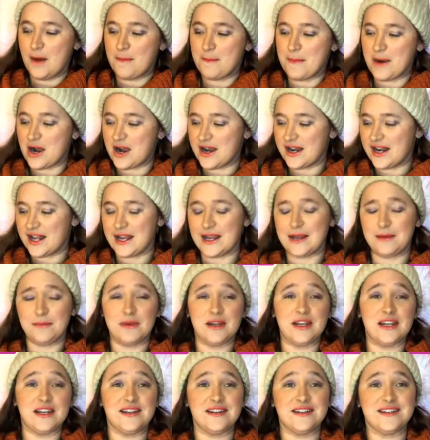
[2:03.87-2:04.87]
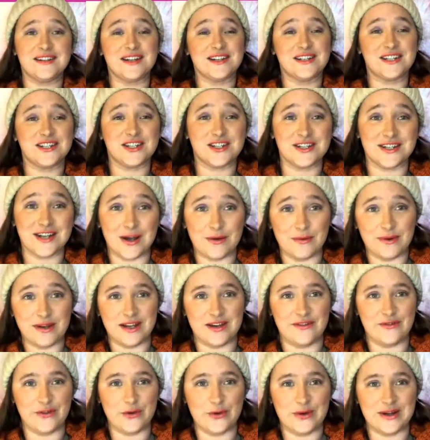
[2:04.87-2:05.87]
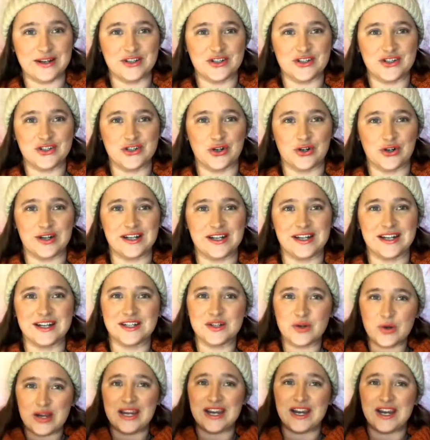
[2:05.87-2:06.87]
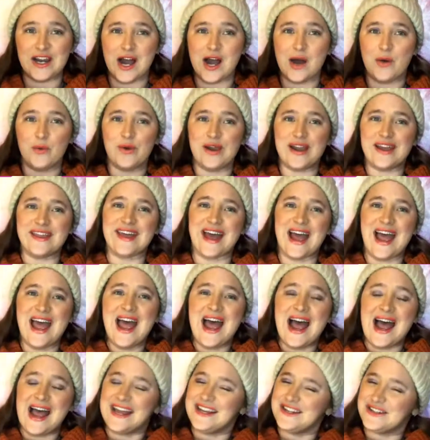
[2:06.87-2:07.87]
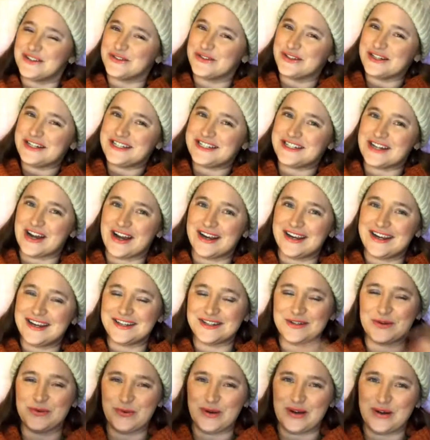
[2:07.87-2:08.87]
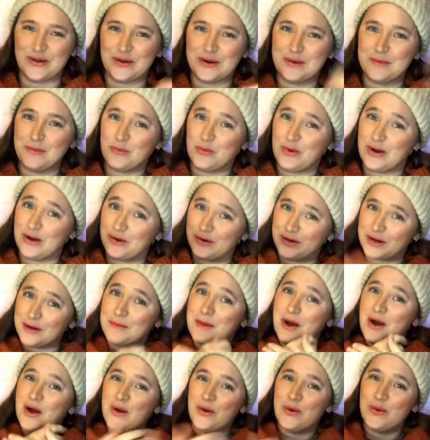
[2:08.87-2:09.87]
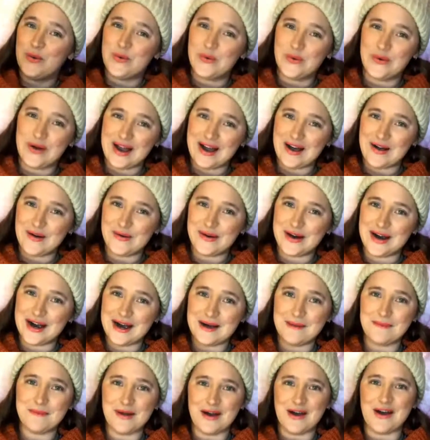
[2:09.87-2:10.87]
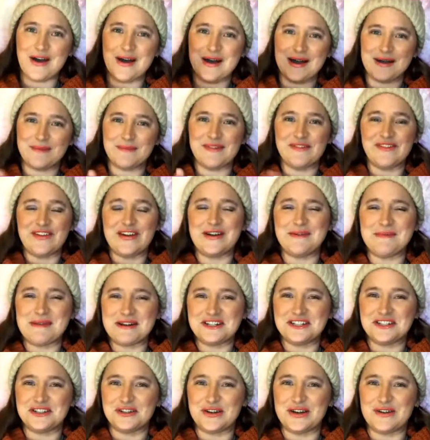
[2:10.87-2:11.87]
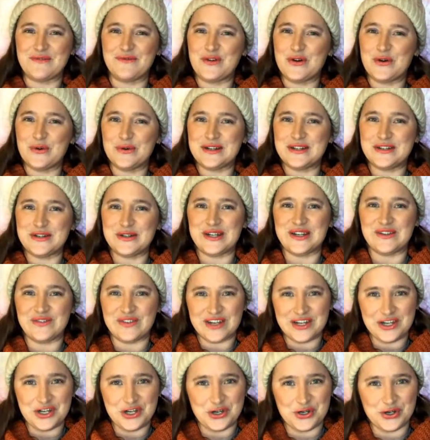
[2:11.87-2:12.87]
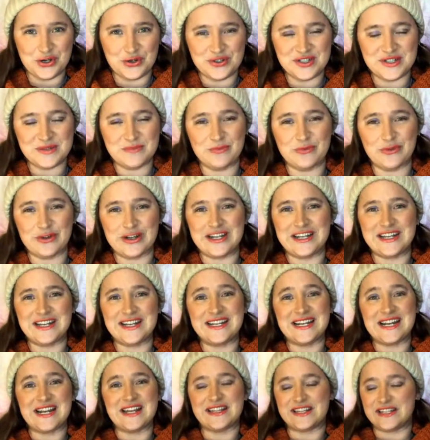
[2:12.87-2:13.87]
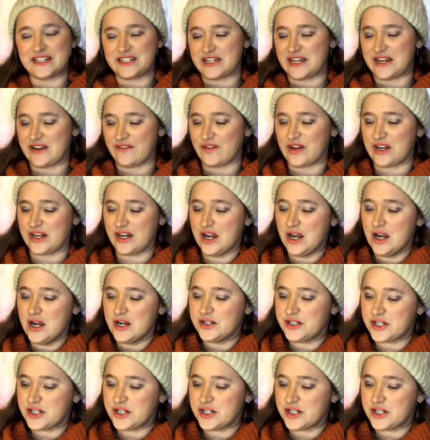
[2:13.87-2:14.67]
My name is Snowy. If you are just joining us here with Hazel Lee Psychics, welcome, welcome, welcome. I'm very much looking forward to giving you some reading this evening.